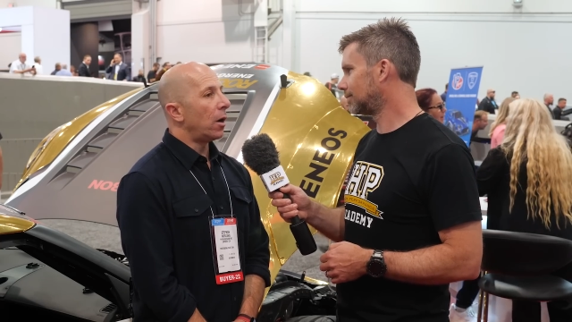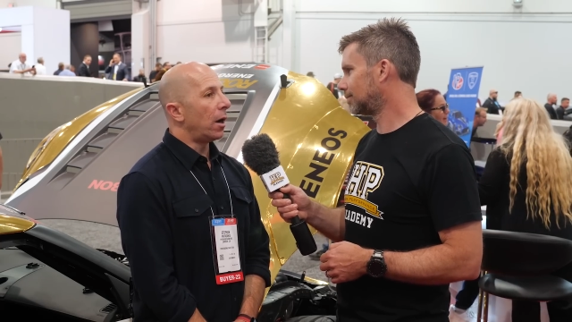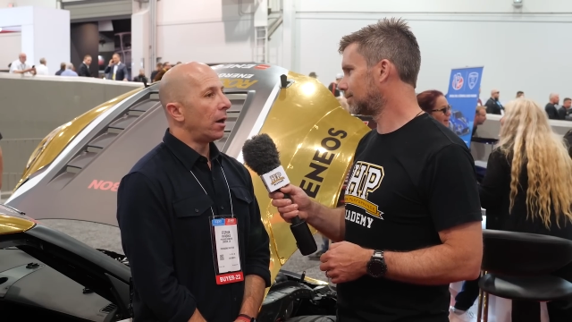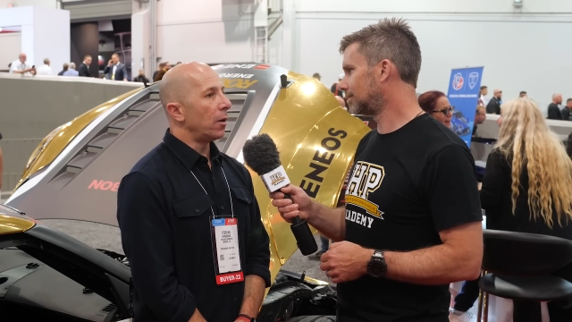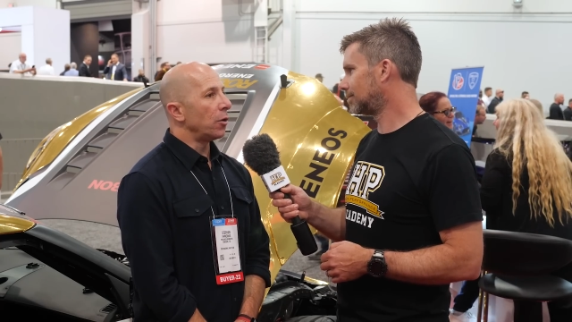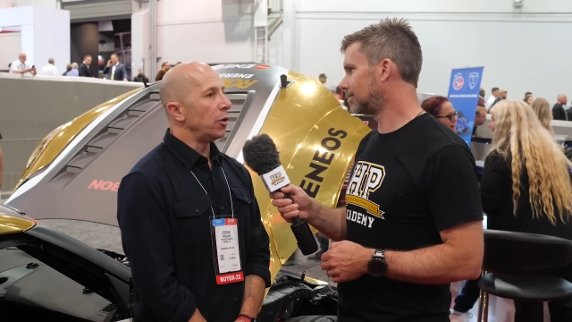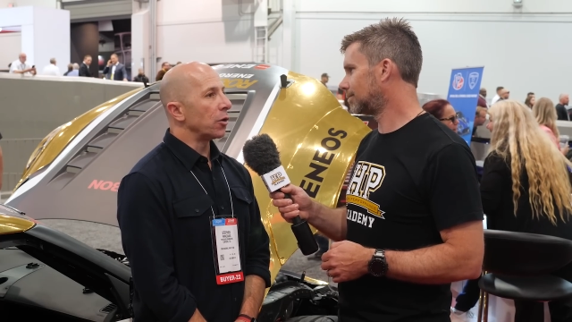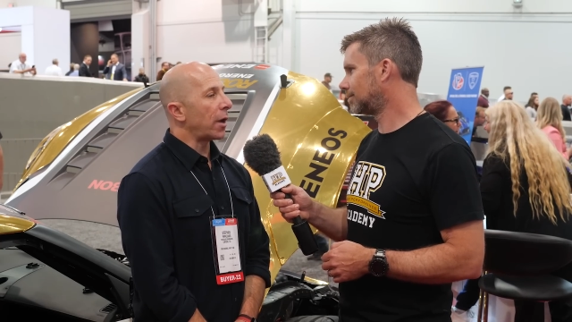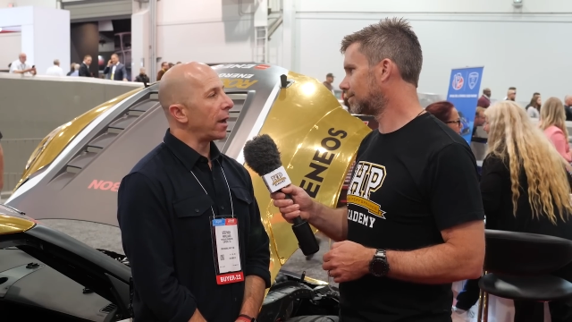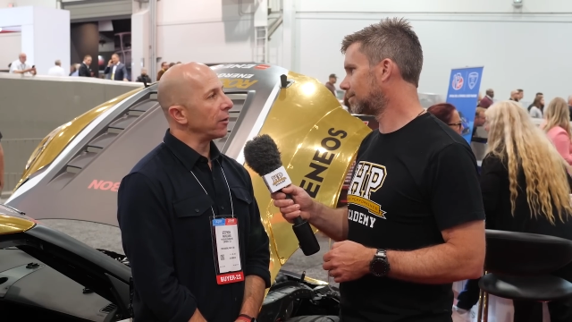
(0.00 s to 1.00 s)
Speaker 1: uh,
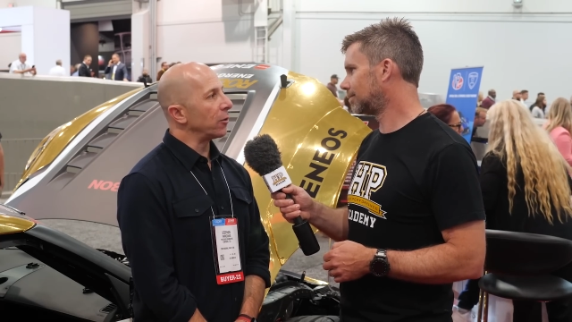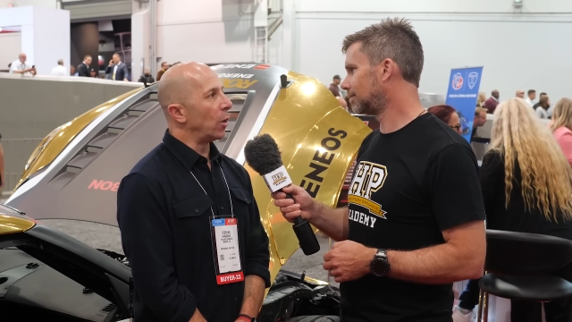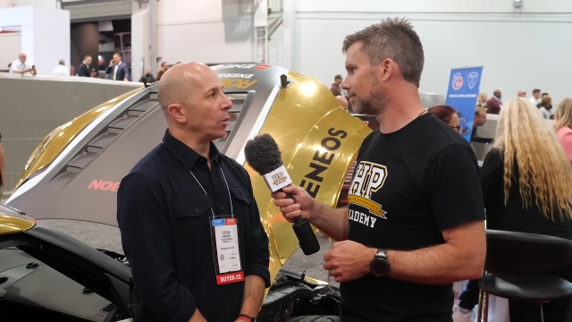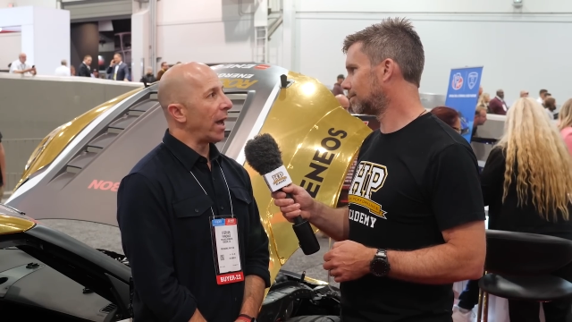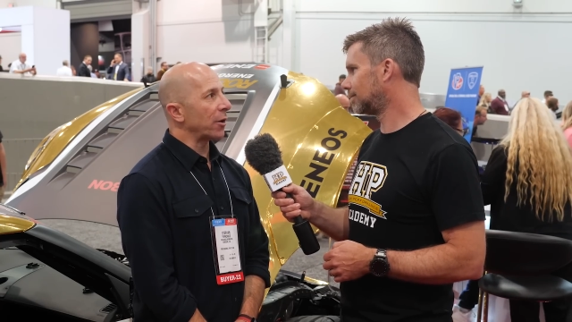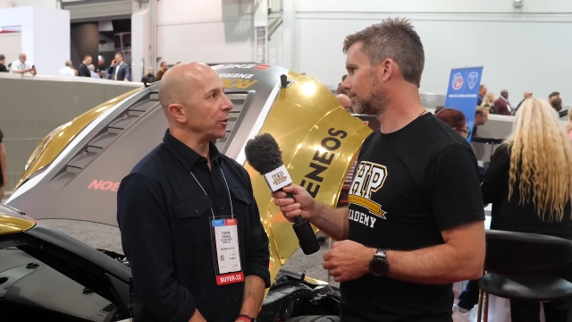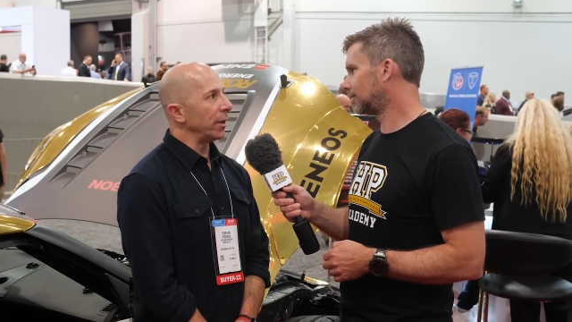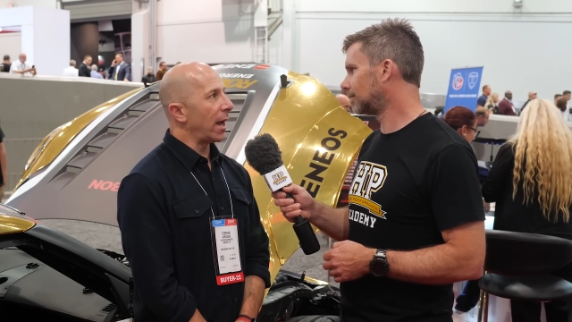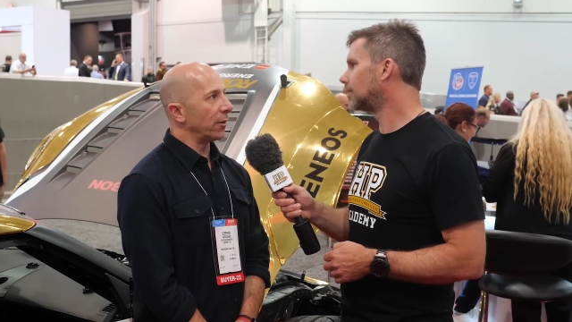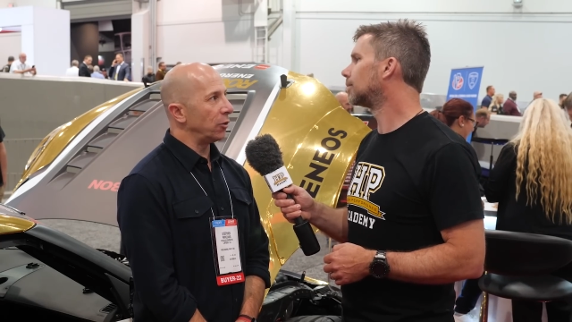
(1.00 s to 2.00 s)
your tires won't
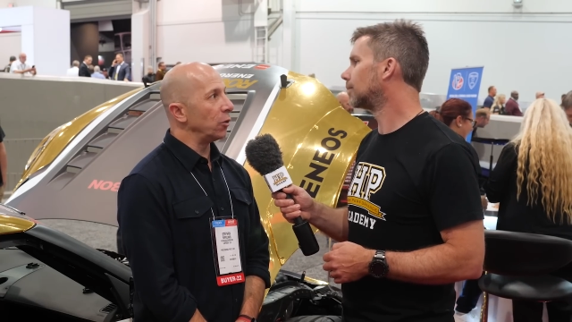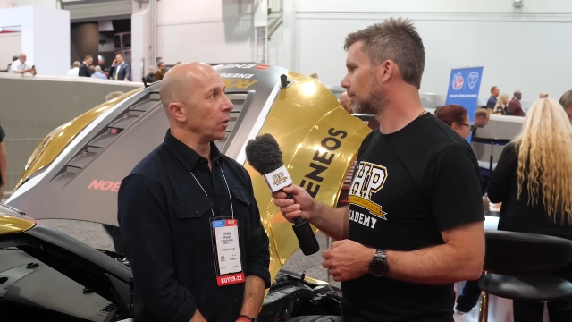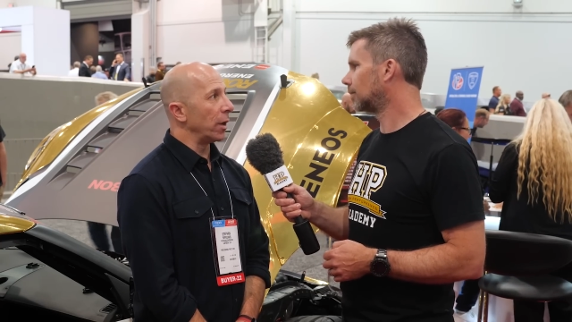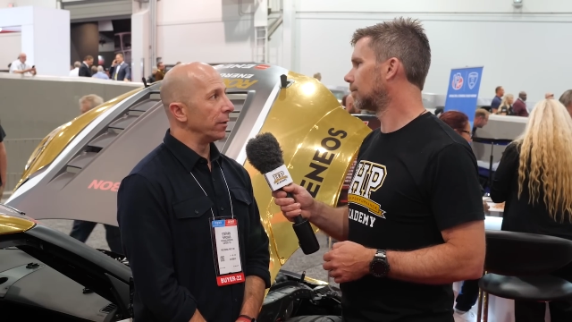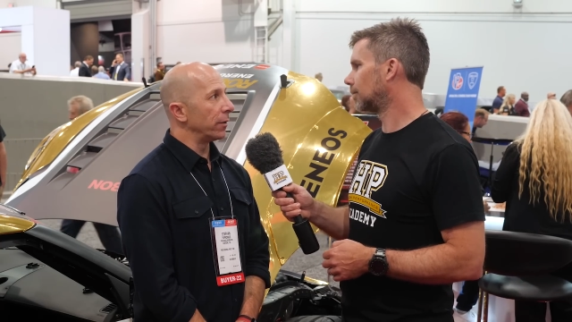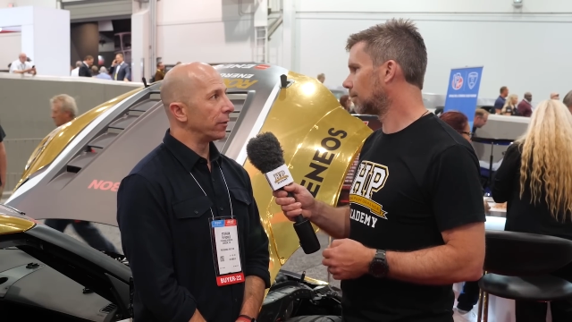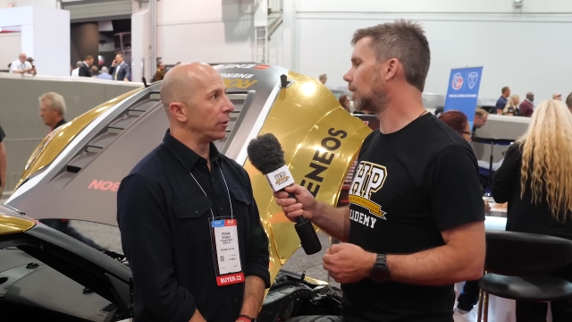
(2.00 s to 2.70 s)
actually last two runs.